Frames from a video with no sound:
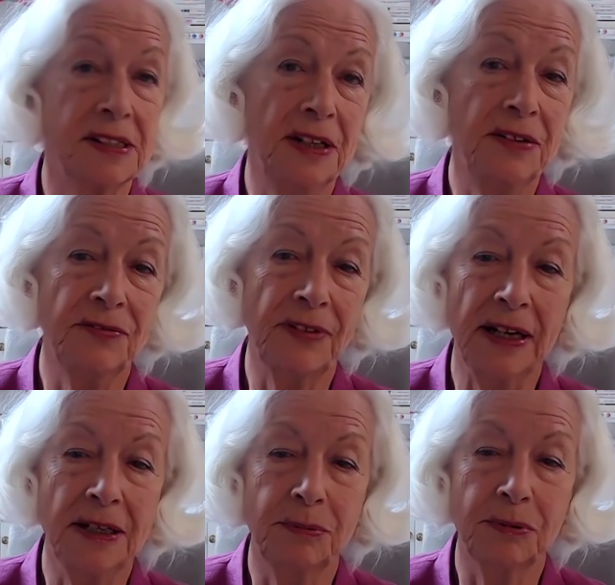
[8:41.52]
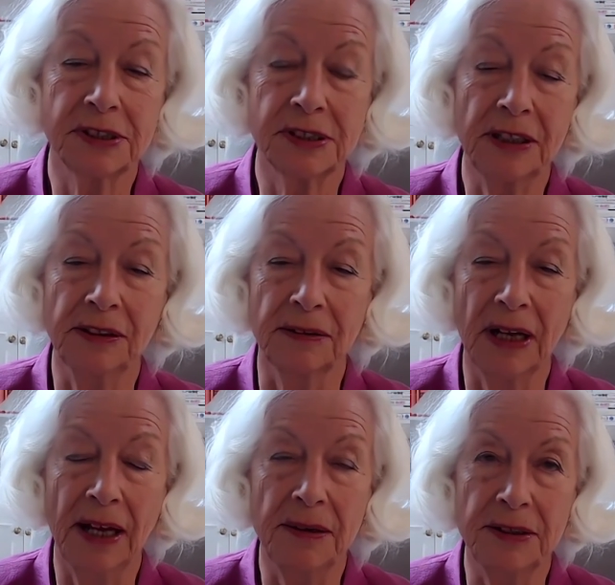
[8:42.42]
an invaluable skill,
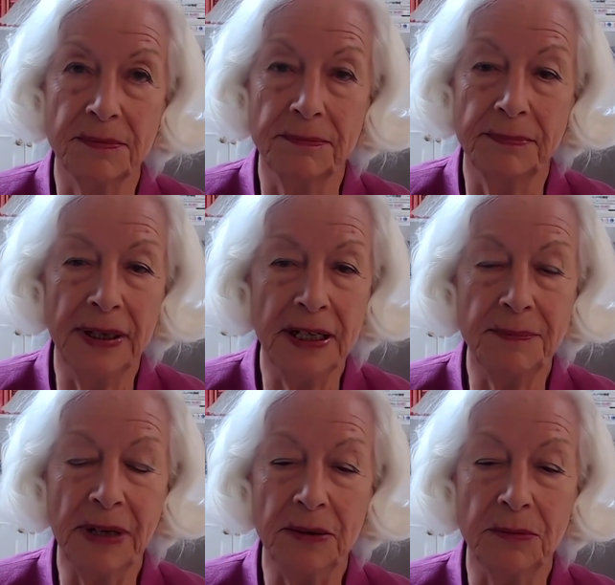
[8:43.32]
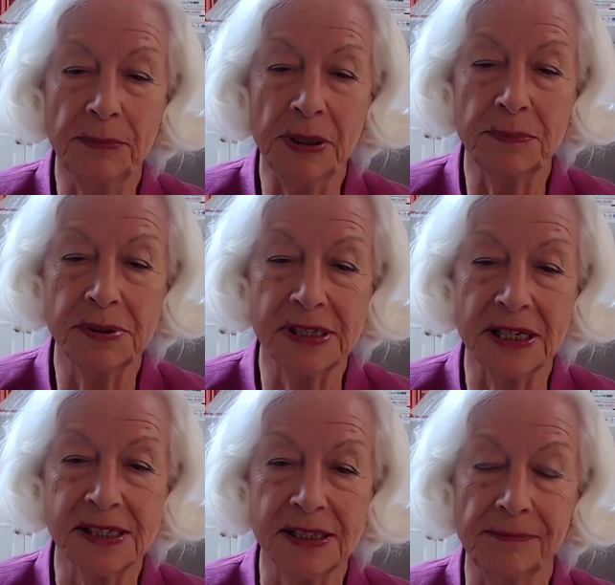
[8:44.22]
and many, many women
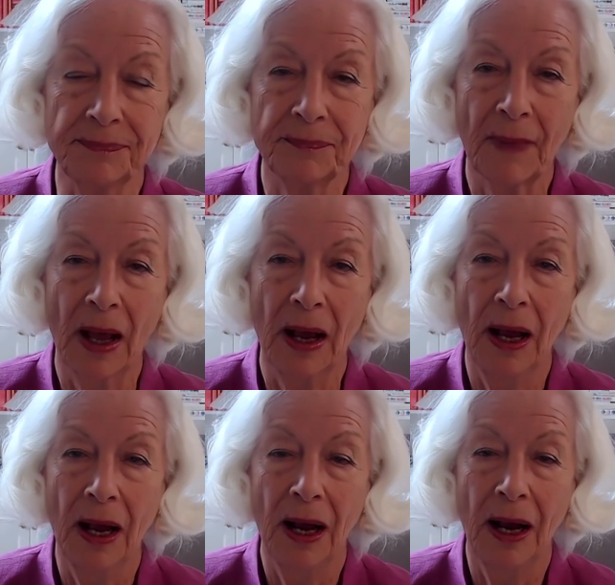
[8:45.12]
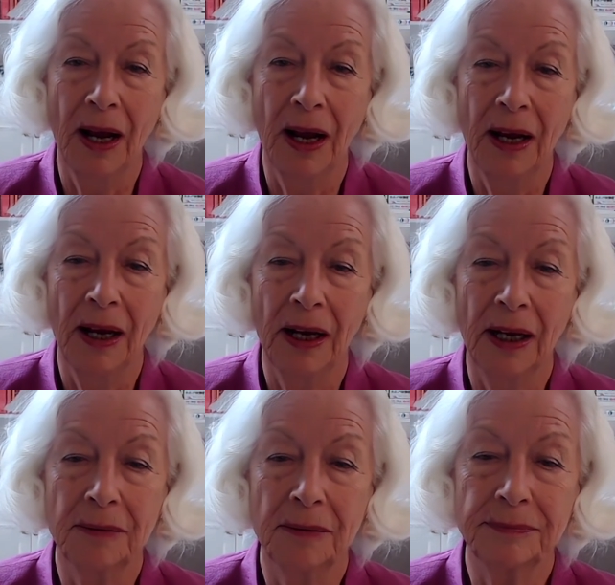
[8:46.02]
possess it.
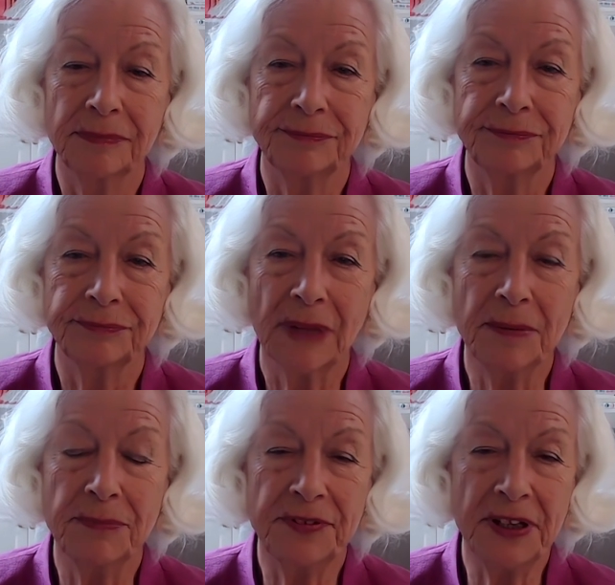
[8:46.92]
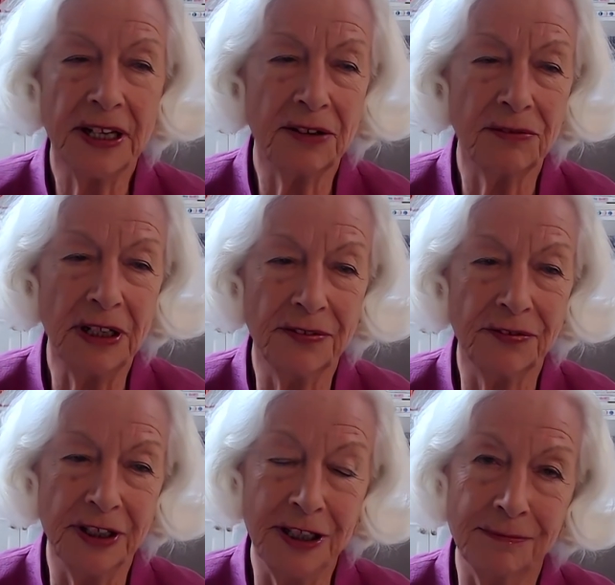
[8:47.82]
I'm thinking really of
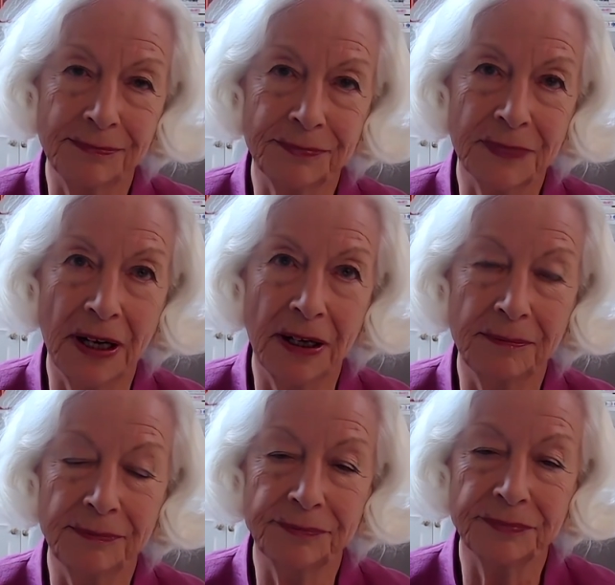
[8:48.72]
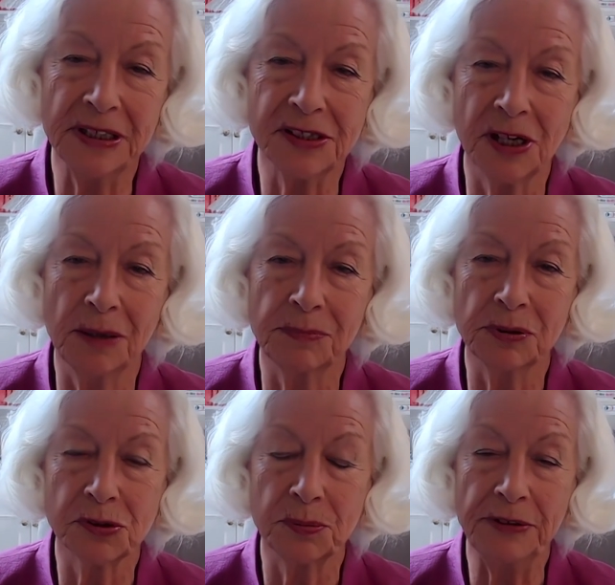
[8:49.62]
the
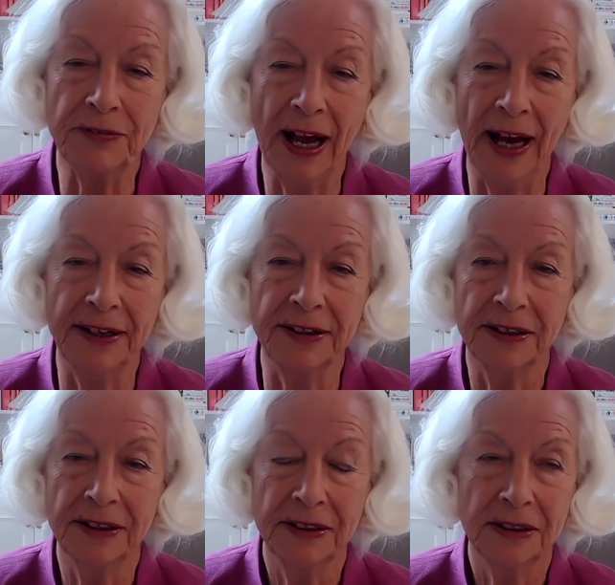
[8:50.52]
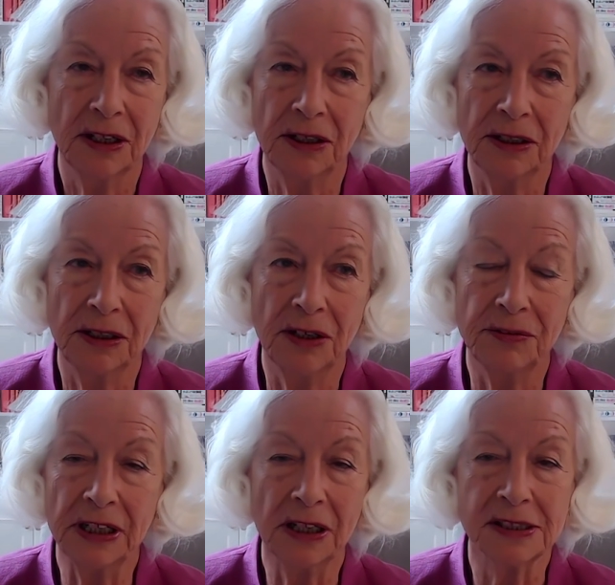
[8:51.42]
examples we've had
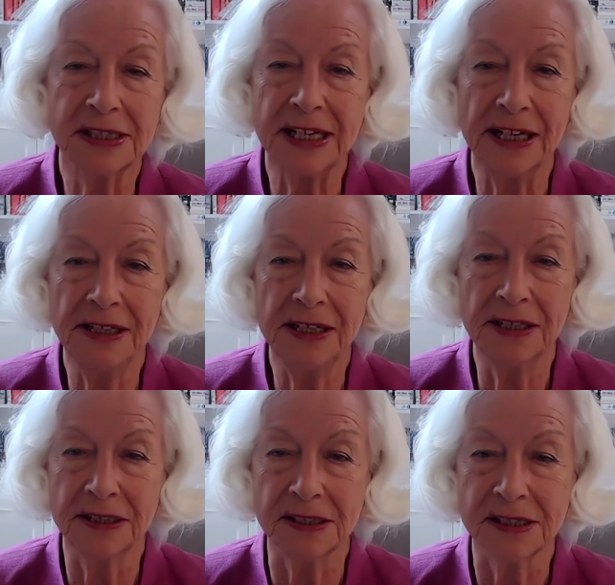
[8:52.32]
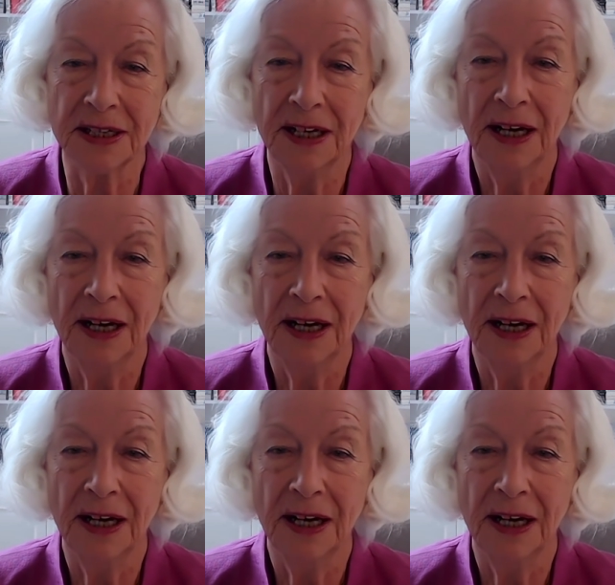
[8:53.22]
over the last 10 years.